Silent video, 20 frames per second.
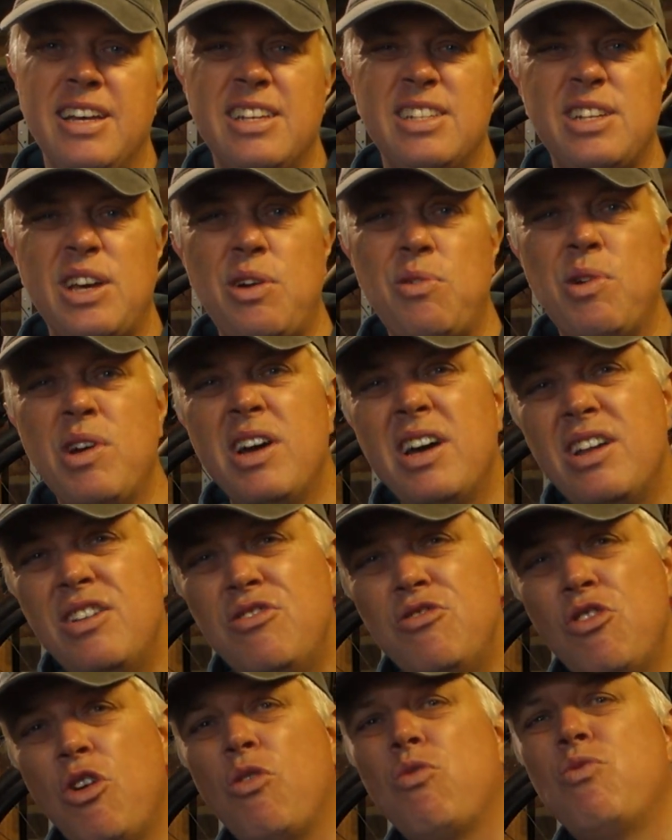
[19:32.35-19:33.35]
So
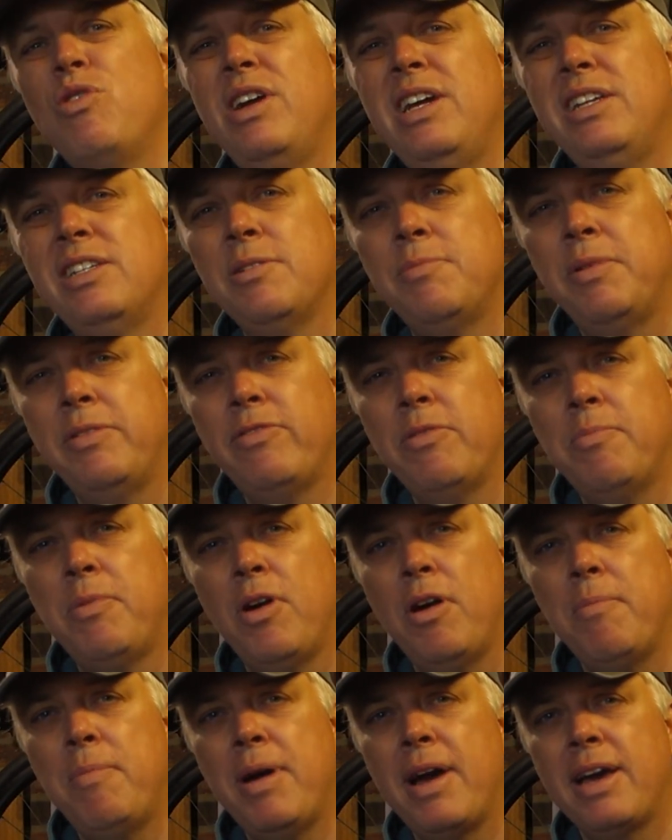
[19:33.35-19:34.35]
not really something for
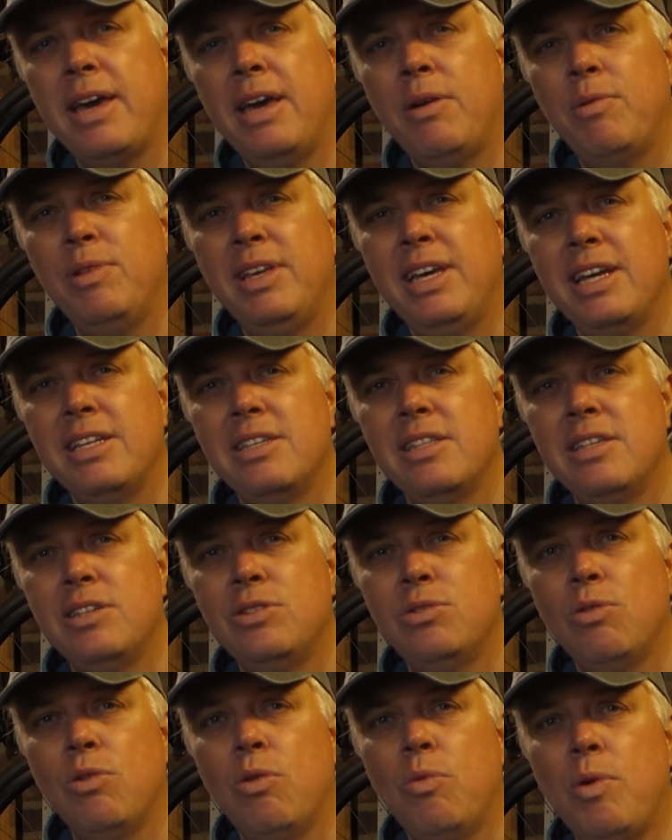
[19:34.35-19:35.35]
bike packing when you get to this
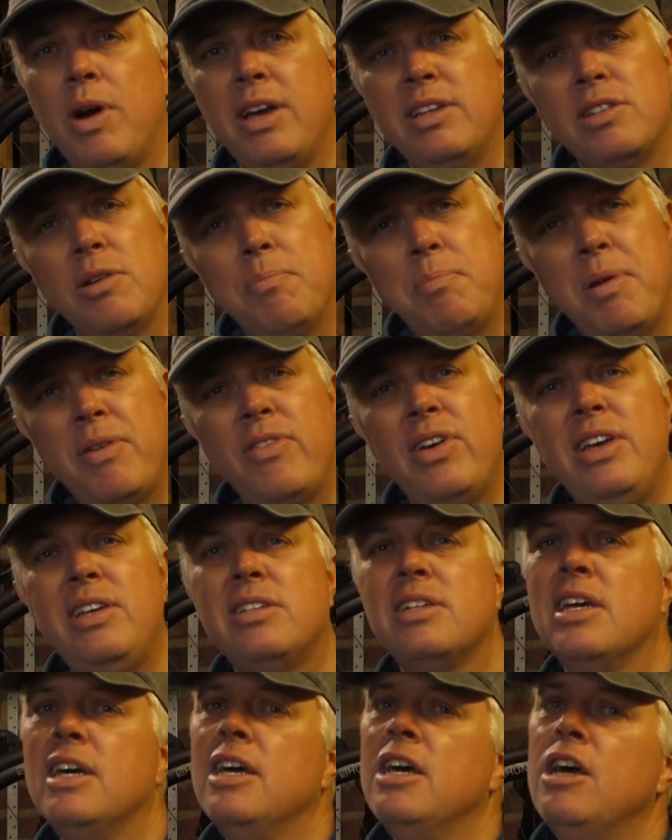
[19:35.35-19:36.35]
sort of weight. So
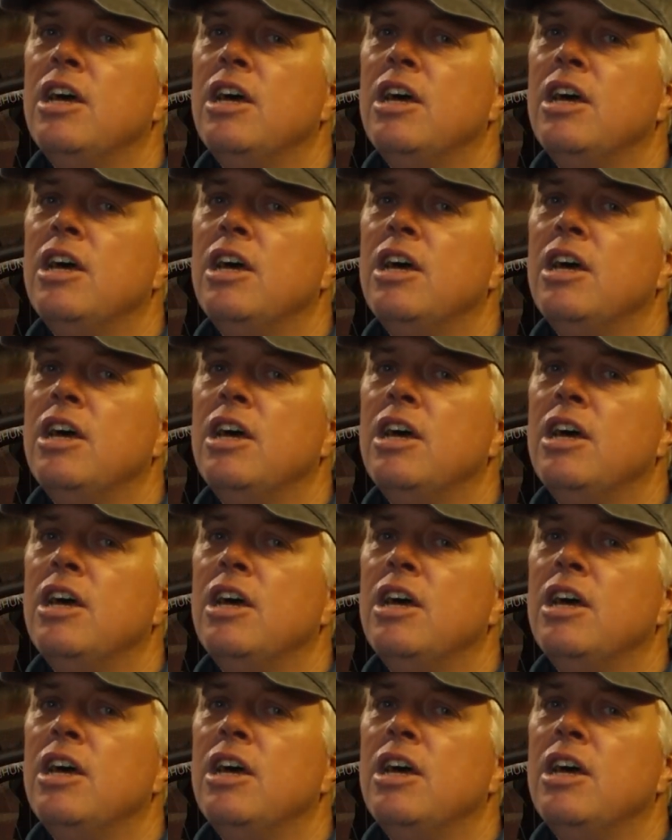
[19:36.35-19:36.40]
bivvies,